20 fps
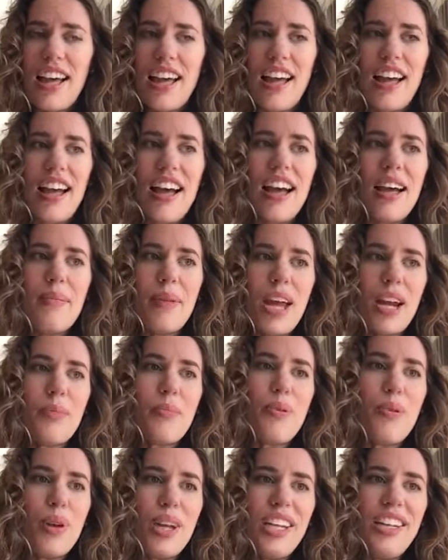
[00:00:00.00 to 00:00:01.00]
I'm at a
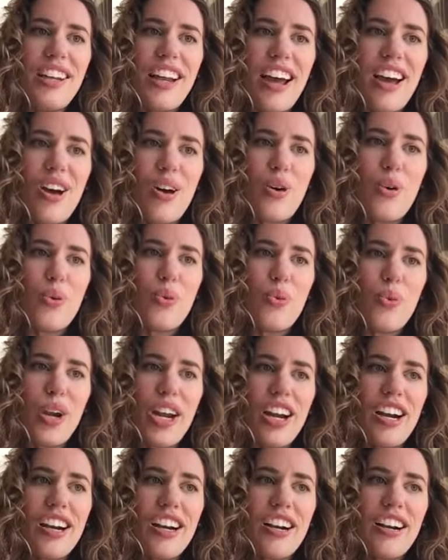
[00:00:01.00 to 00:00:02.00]
point now
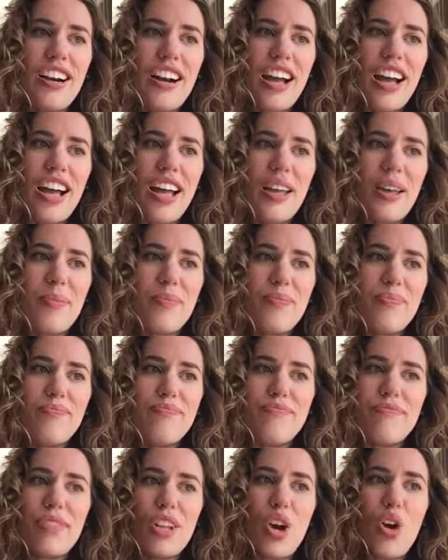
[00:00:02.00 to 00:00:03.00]
where
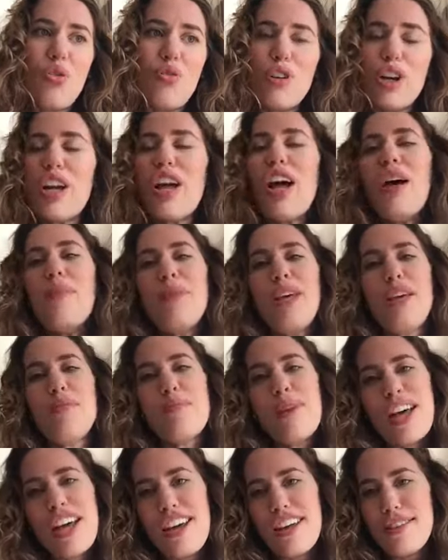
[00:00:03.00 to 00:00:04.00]
I'm overcoming
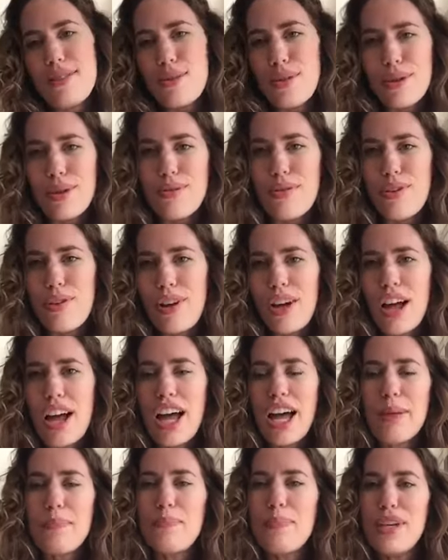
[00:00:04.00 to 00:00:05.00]
my sort of
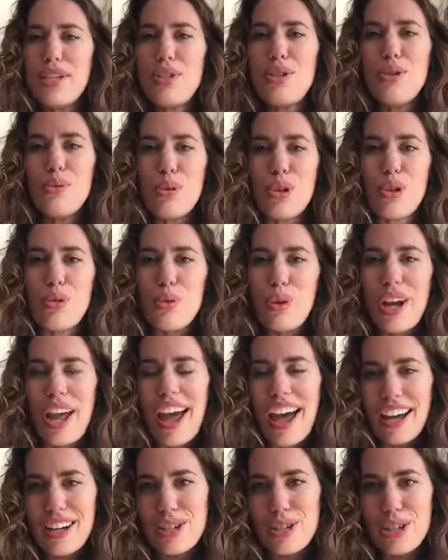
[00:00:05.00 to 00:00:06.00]
habitual
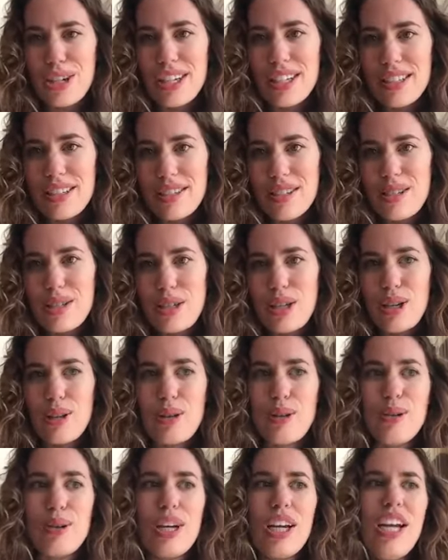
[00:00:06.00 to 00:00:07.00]
reactions
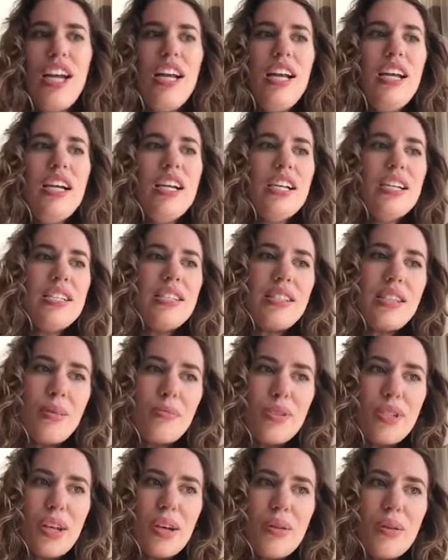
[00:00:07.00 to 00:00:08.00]
to
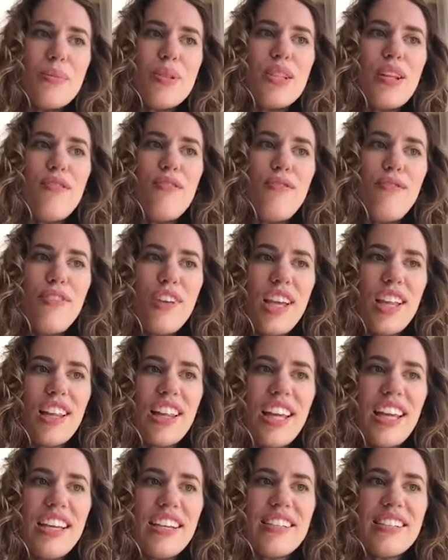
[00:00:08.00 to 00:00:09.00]
symptoms and
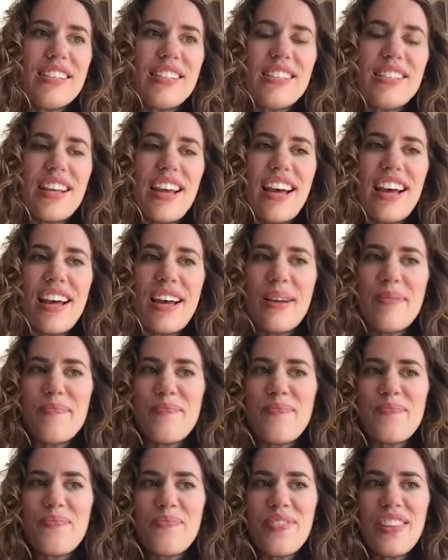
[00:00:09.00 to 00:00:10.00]
feelings,
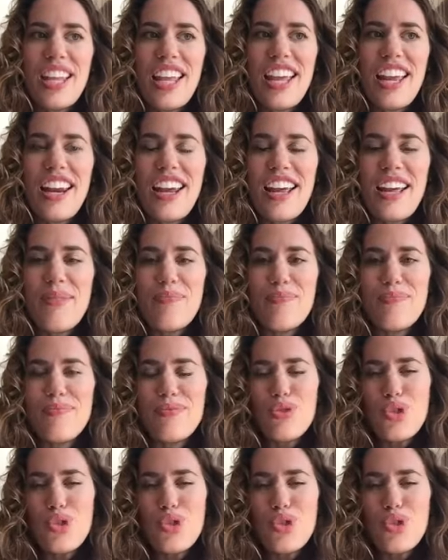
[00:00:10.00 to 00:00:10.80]
and I'm